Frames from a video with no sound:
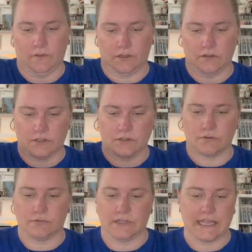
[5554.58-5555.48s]

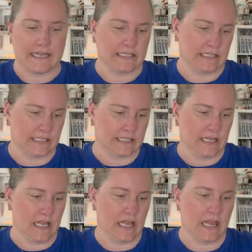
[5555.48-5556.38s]
So that is
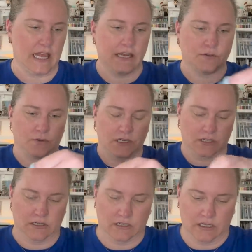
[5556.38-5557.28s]
that one.